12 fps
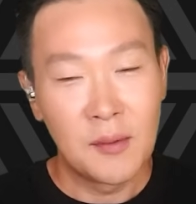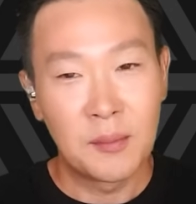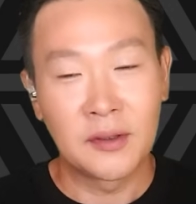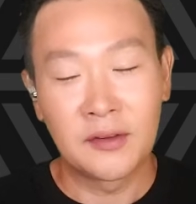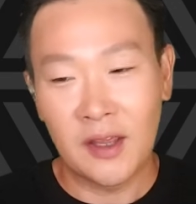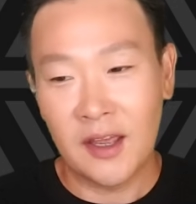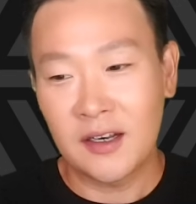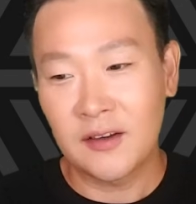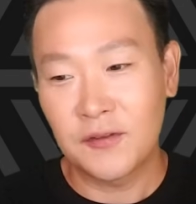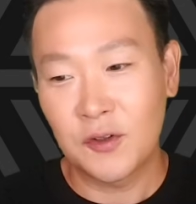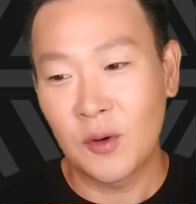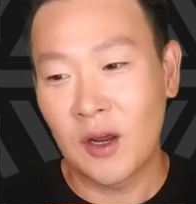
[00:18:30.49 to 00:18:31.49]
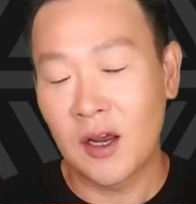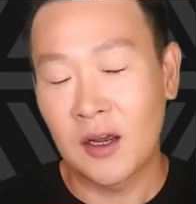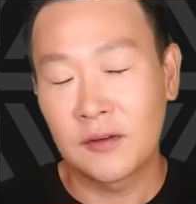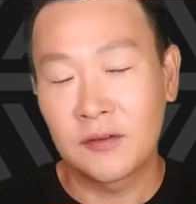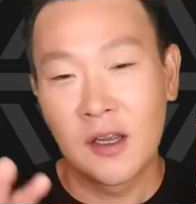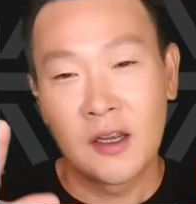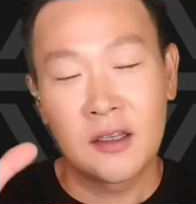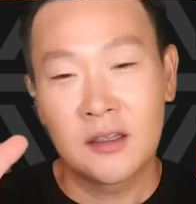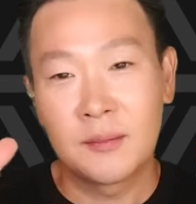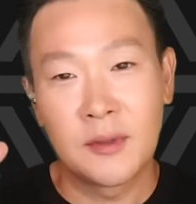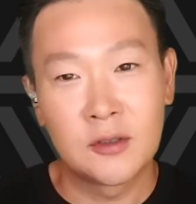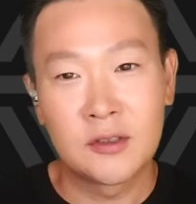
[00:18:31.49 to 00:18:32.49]
But then if you have the
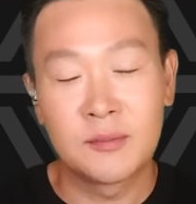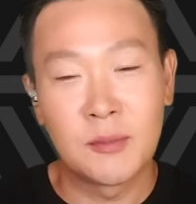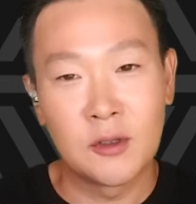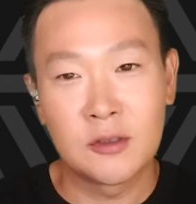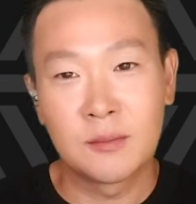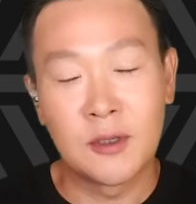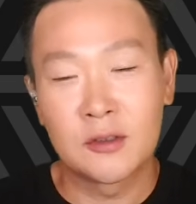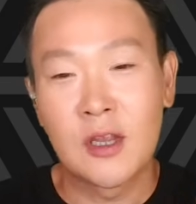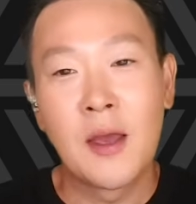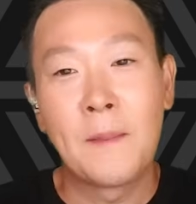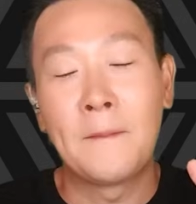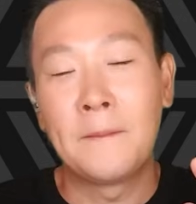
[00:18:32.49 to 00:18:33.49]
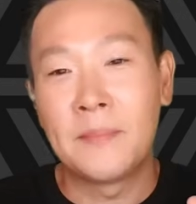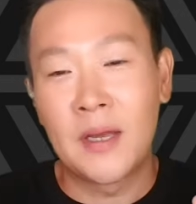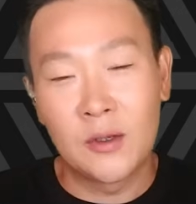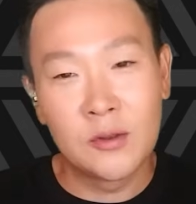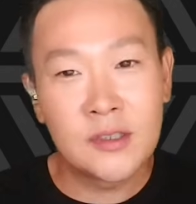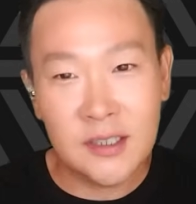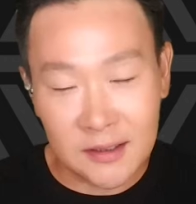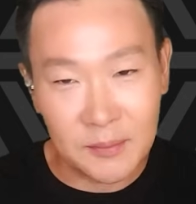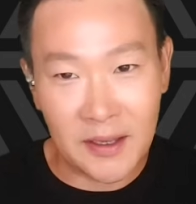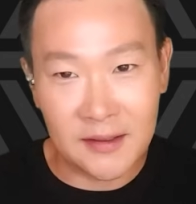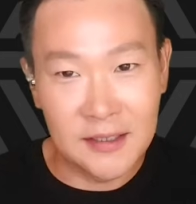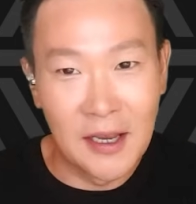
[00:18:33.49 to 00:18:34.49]
most
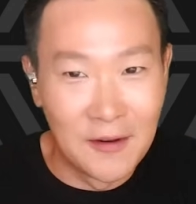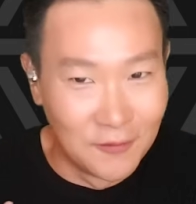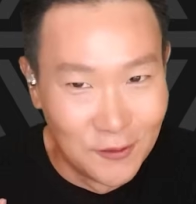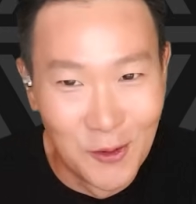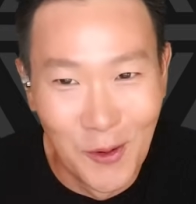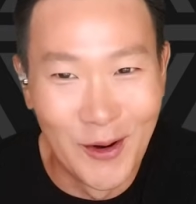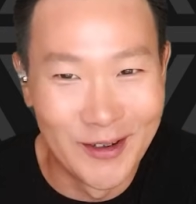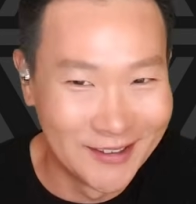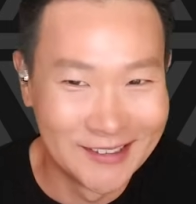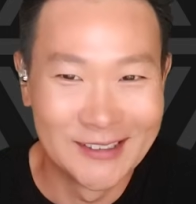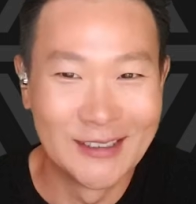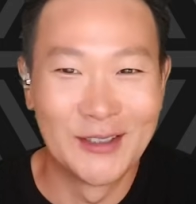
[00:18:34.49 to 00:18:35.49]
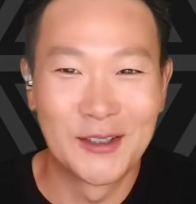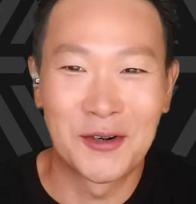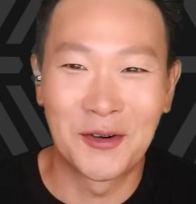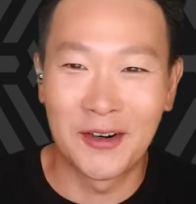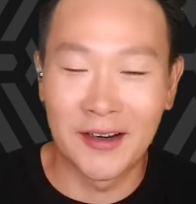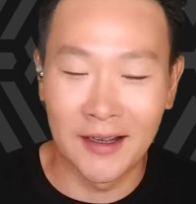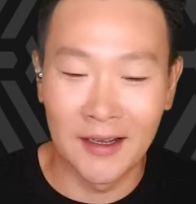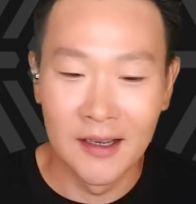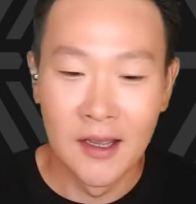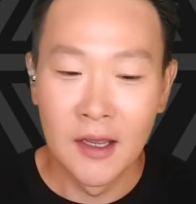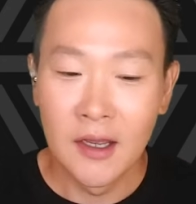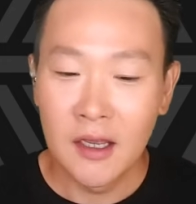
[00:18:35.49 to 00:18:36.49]
expensive lawyers in Korea,
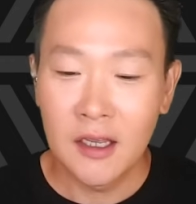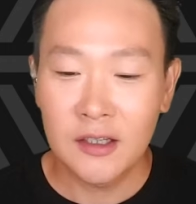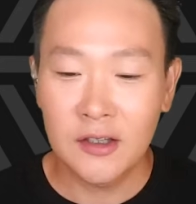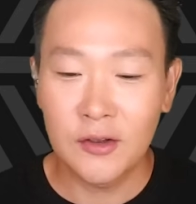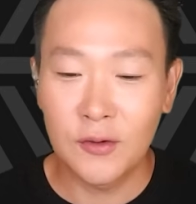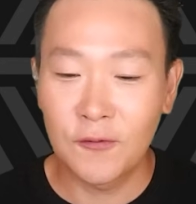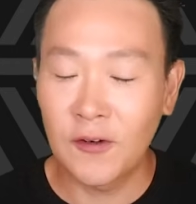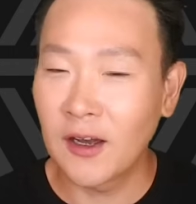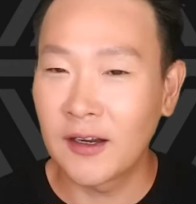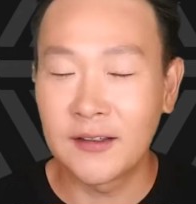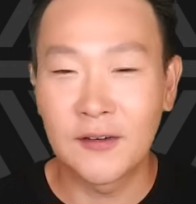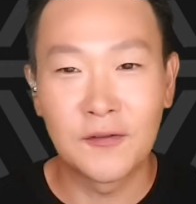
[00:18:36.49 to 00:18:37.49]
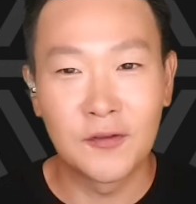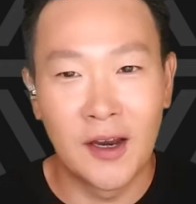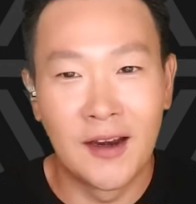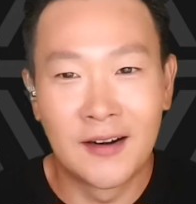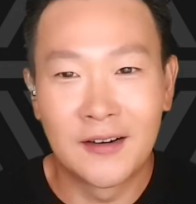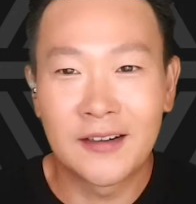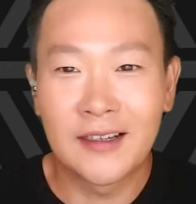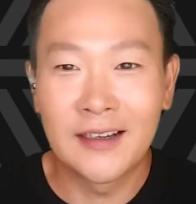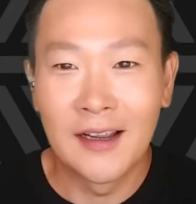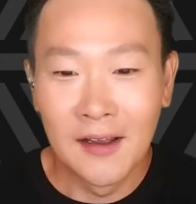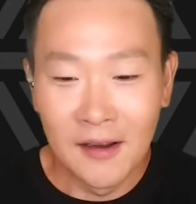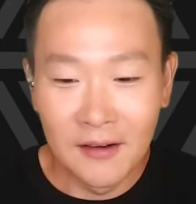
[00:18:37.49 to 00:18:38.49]
you find a very,
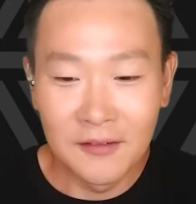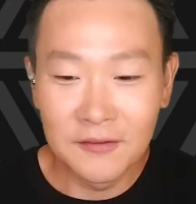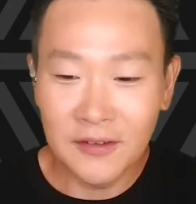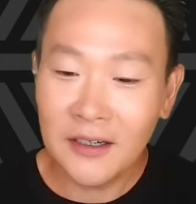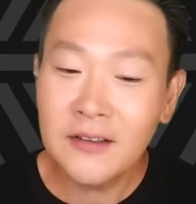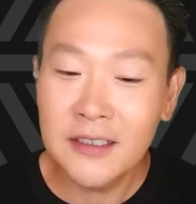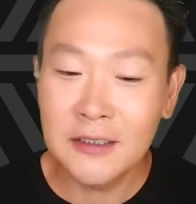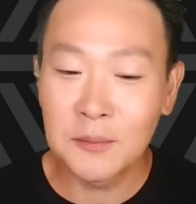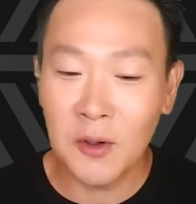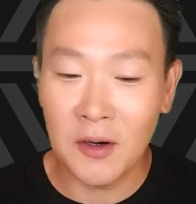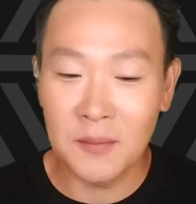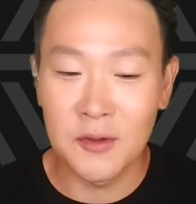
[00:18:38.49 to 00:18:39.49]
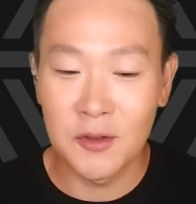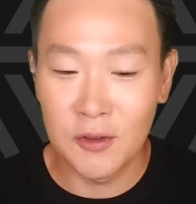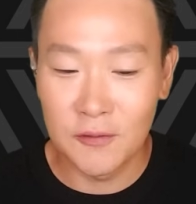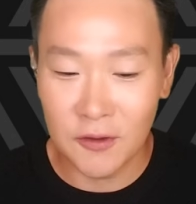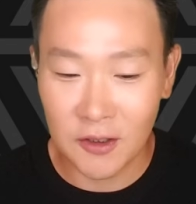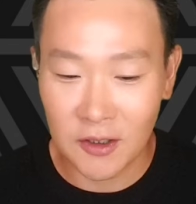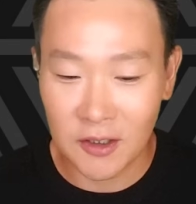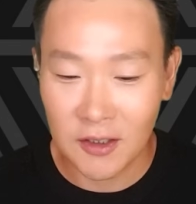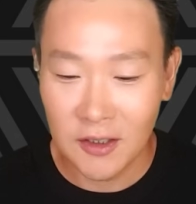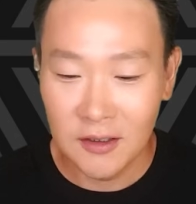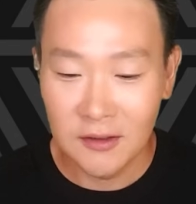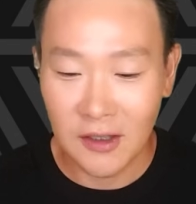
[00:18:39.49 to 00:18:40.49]
very smart maneuver
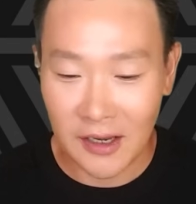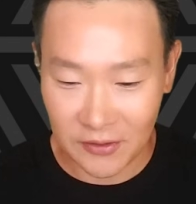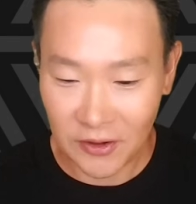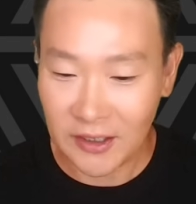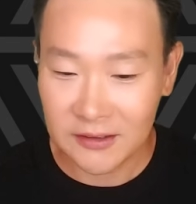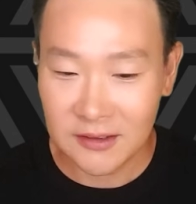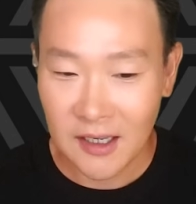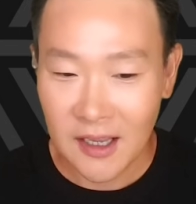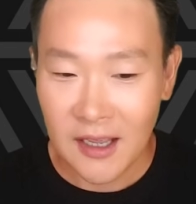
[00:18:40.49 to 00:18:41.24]
like this.